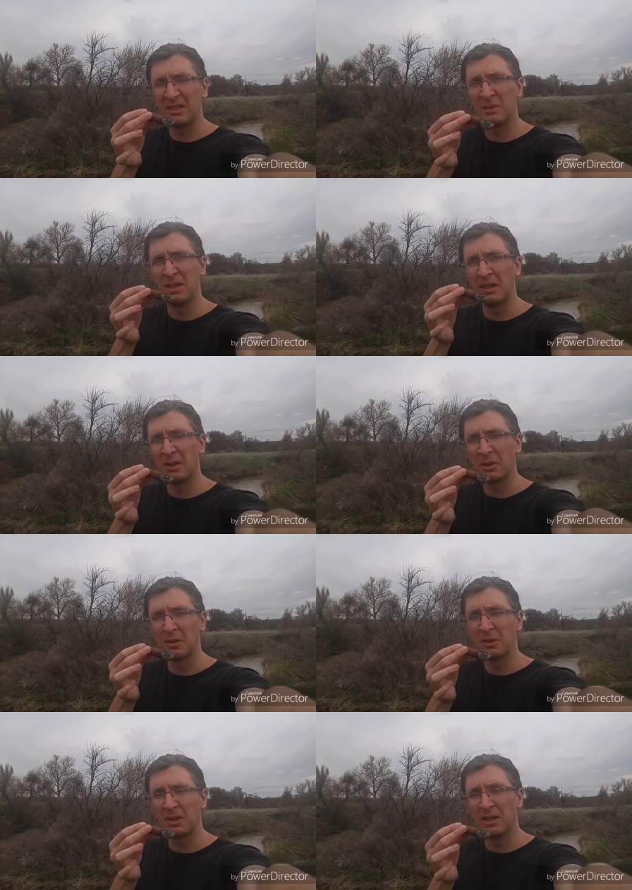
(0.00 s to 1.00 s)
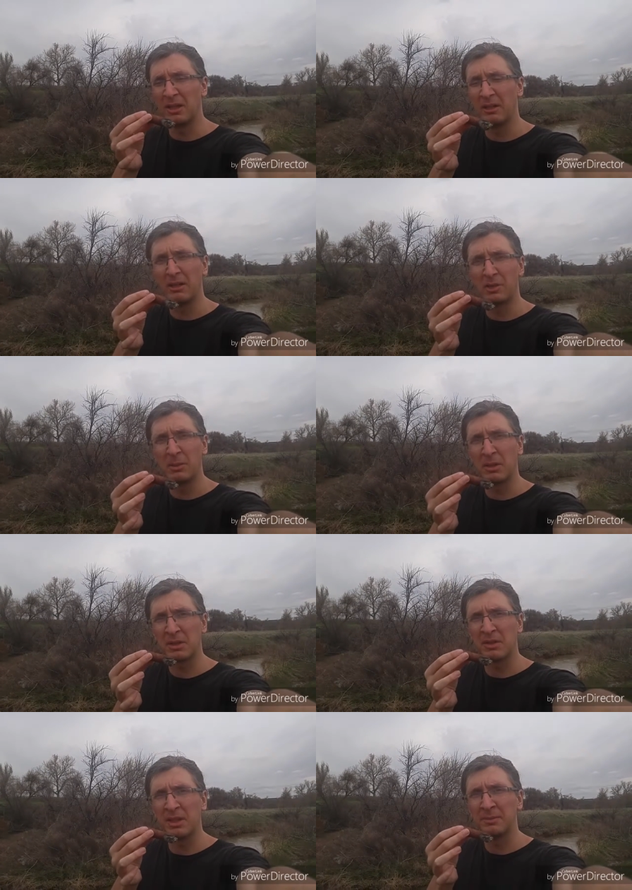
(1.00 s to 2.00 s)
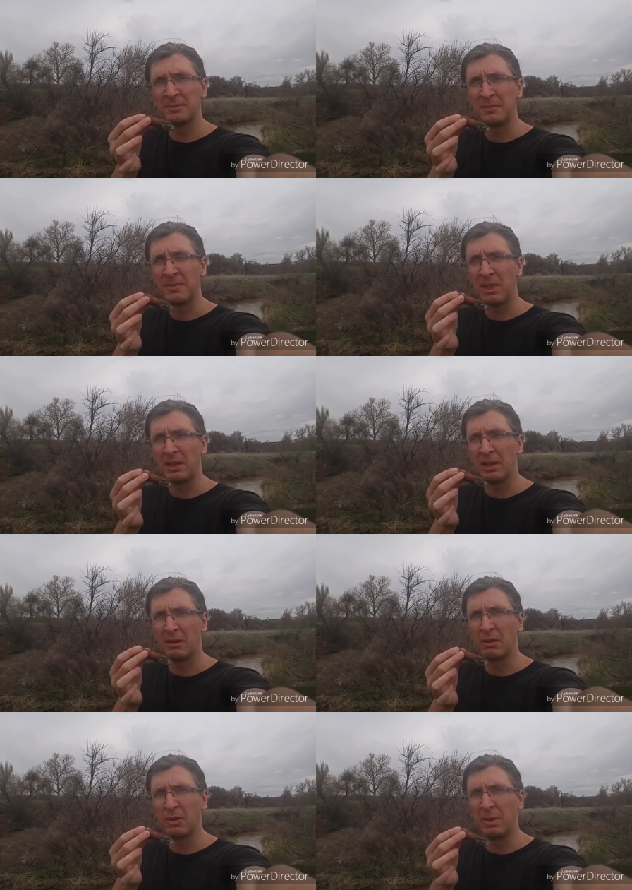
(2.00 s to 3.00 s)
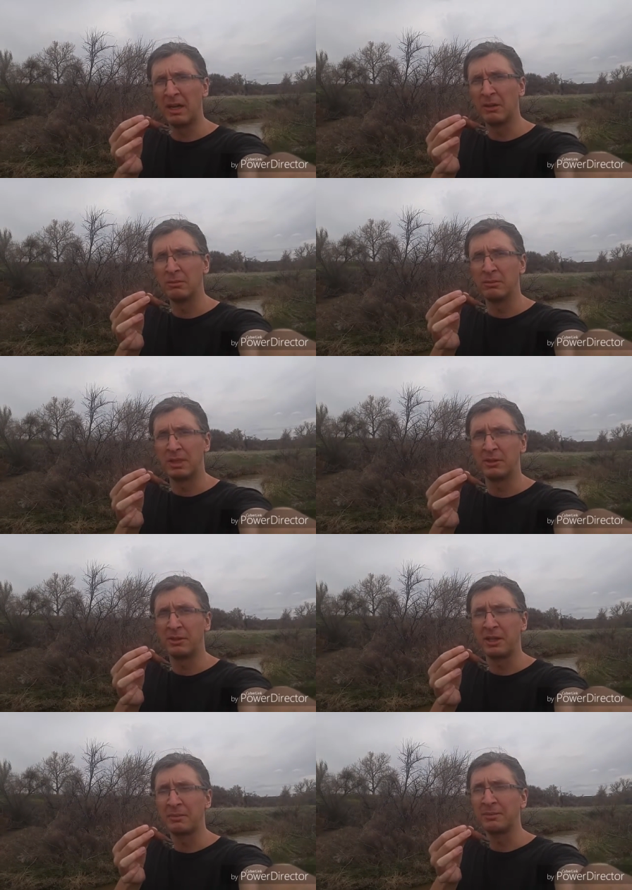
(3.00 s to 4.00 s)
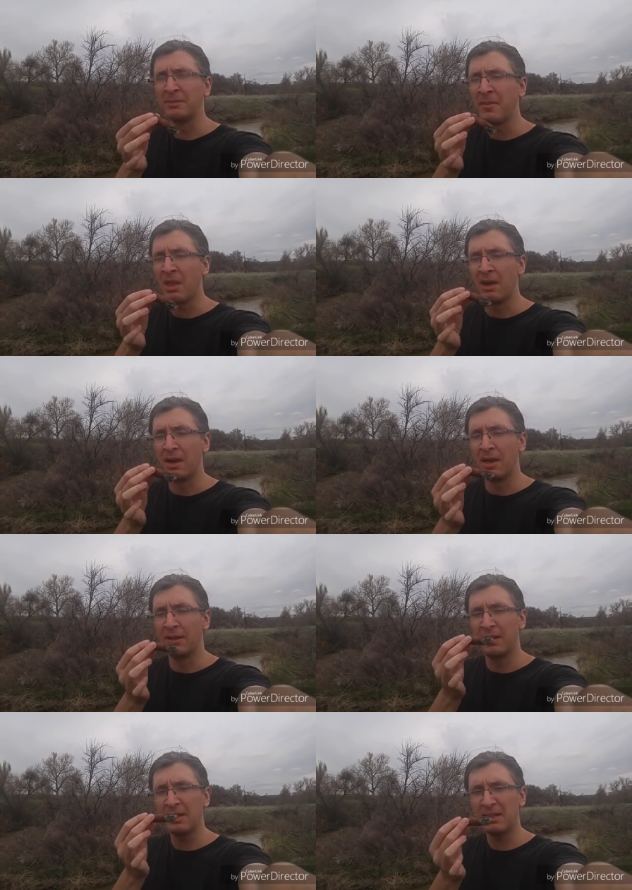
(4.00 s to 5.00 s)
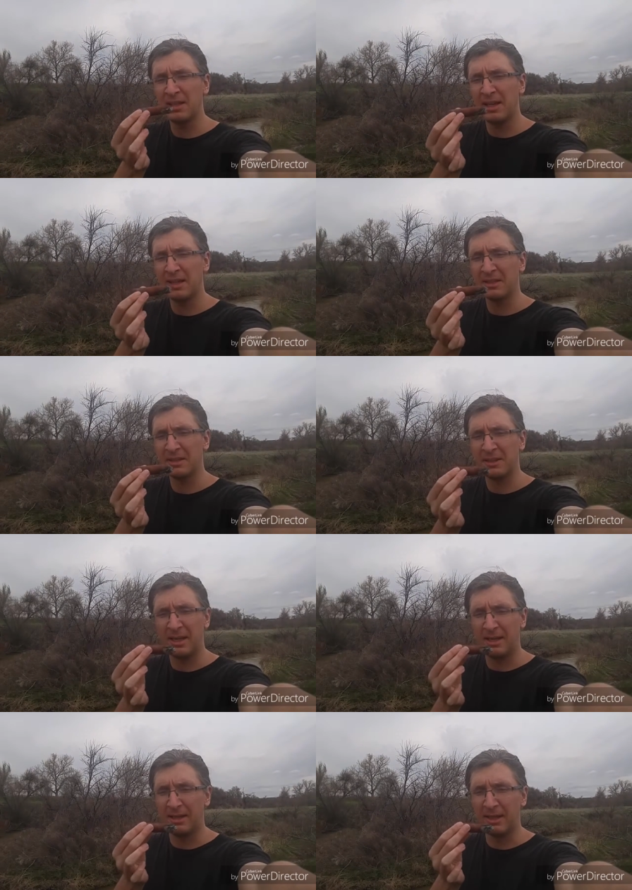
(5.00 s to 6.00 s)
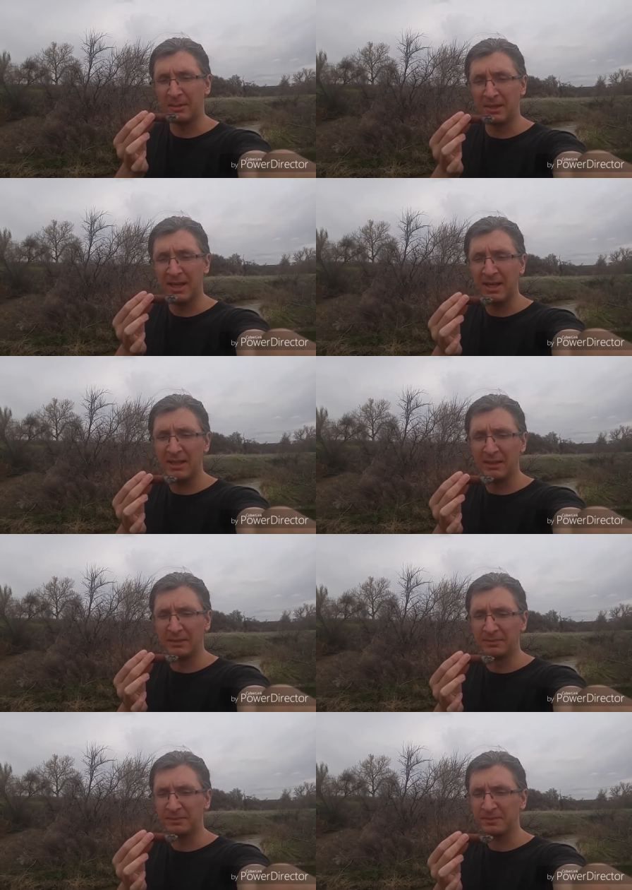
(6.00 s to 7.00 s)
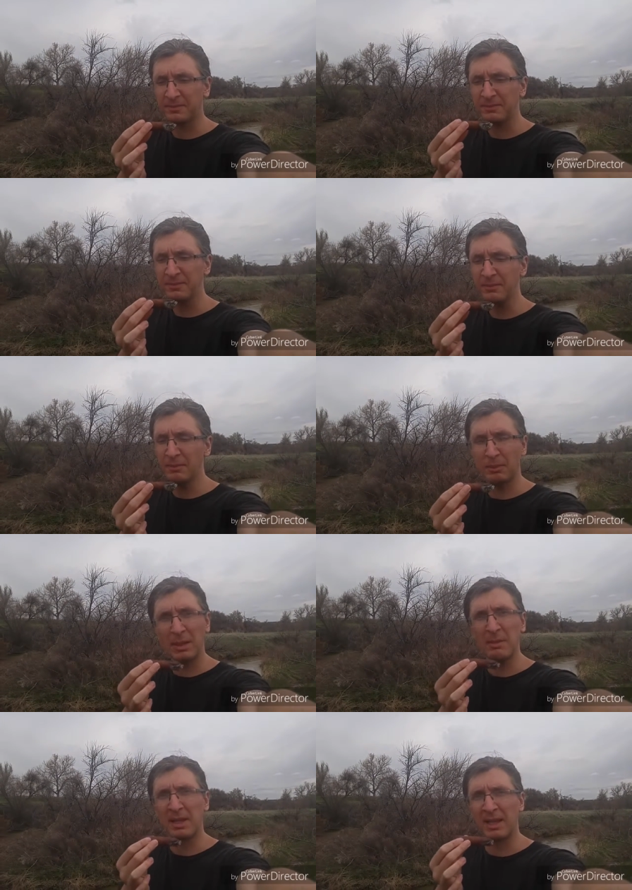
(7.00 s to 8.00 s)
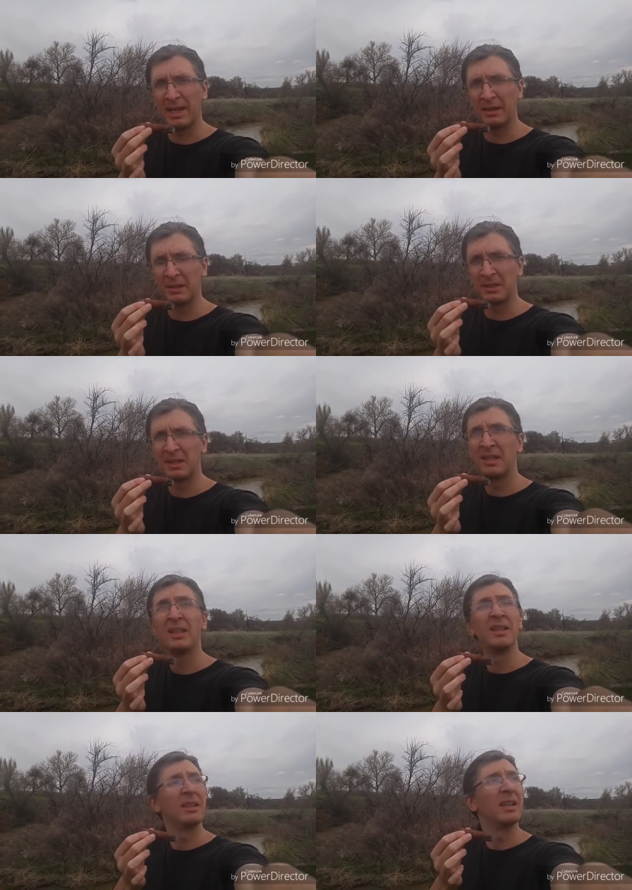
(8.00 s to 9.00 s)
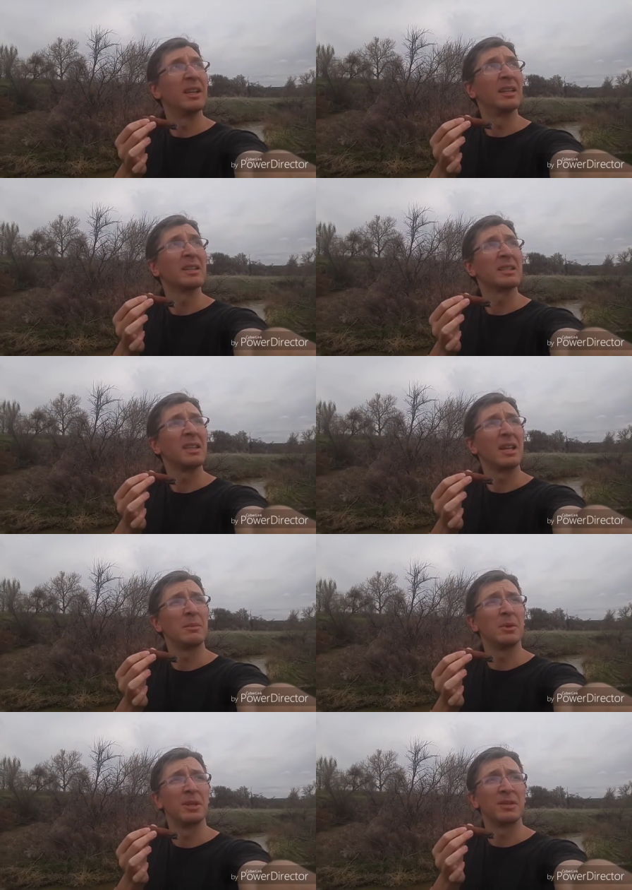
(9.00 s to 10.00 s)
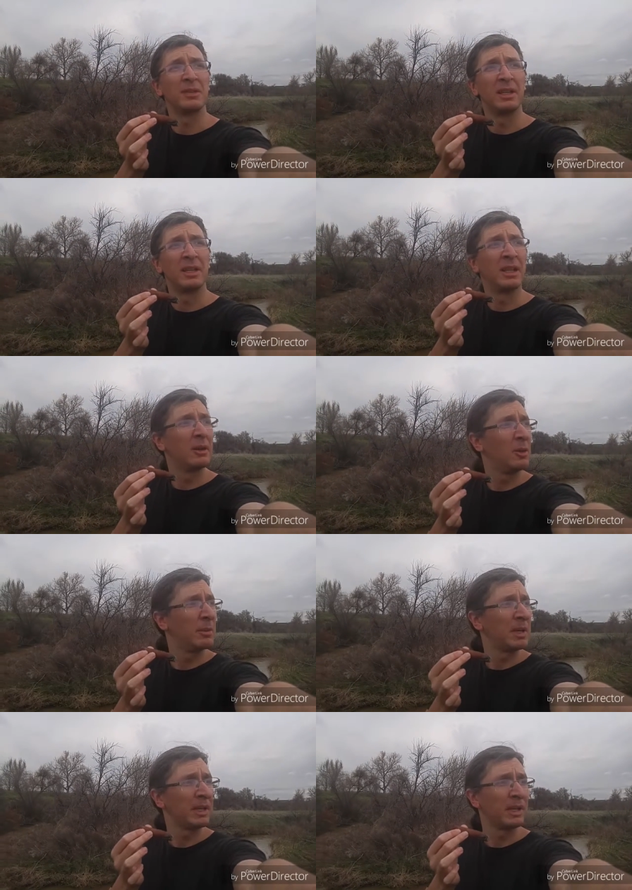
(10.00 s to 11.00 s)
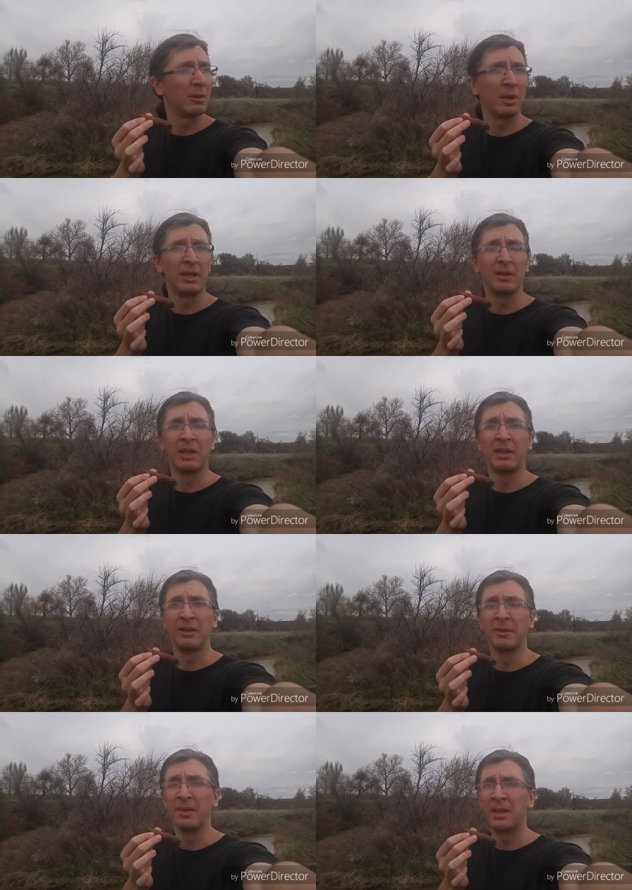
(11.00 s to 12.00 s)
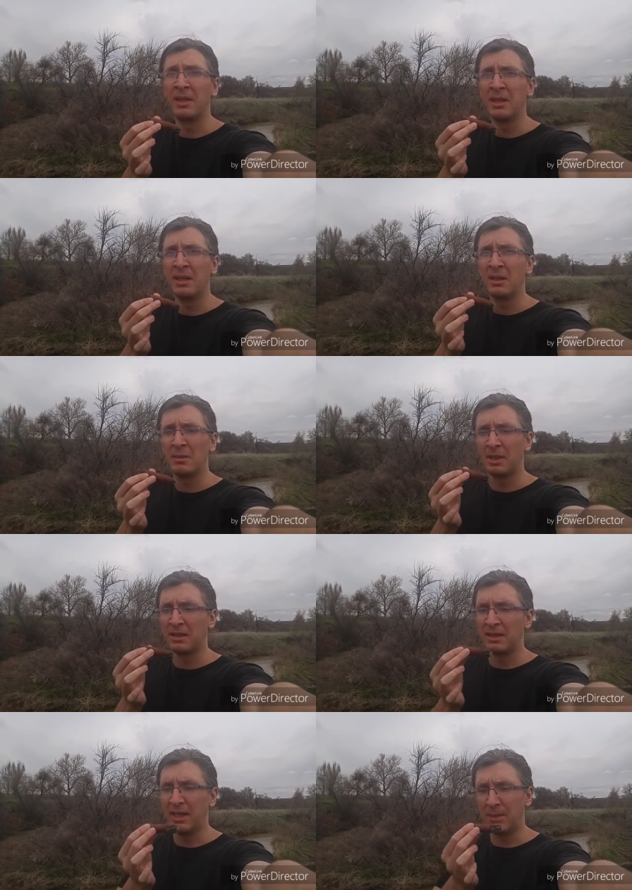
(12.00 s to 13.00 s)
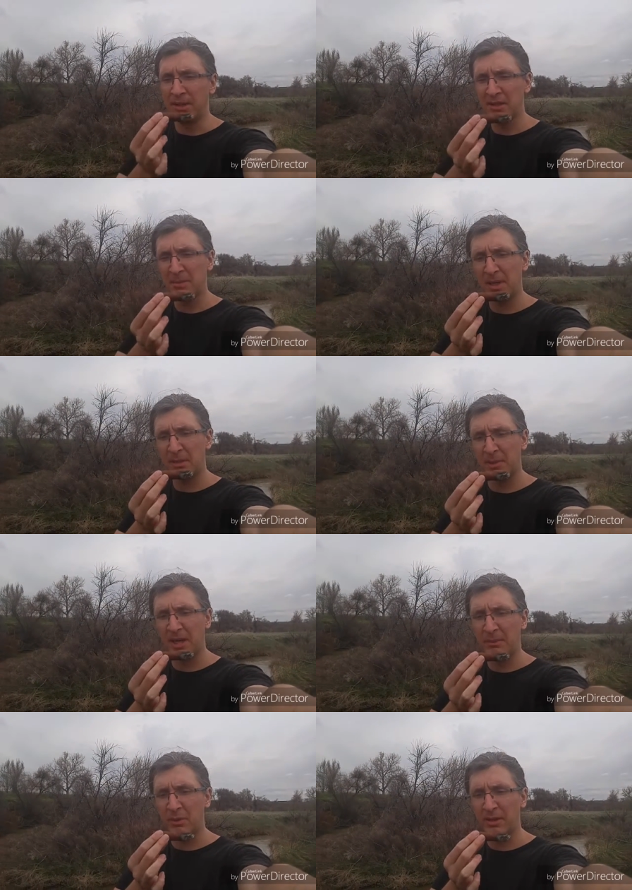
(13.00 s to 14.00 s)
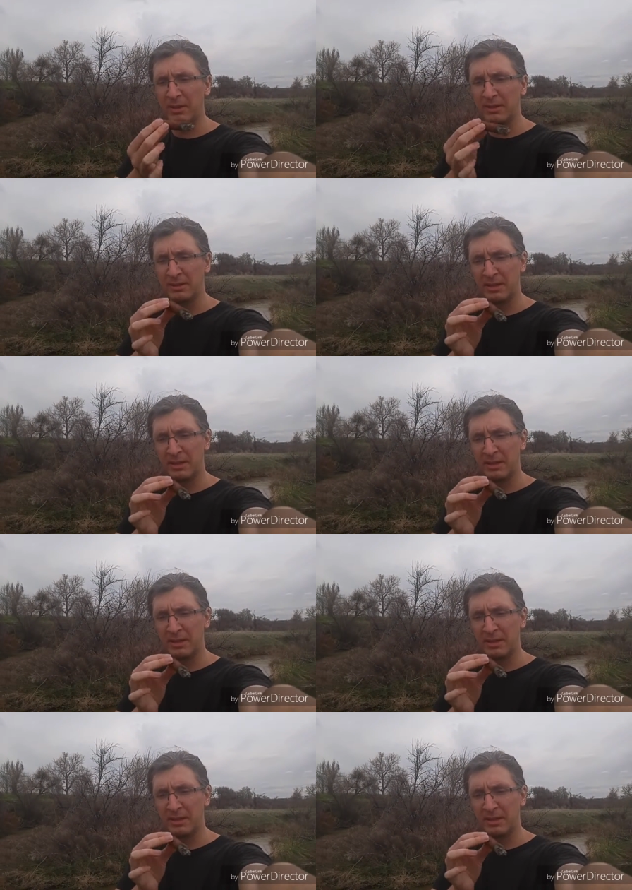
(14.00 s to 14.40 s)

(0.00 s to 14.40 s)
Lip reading: some of the other El Cheapos I've done, like the Oro Cabano, piece of shit. This has, I'm kind of blaming my lighters and a slight breeze for that, and I hope I'm not going to get rained on out here. But anyway, this is about the band point.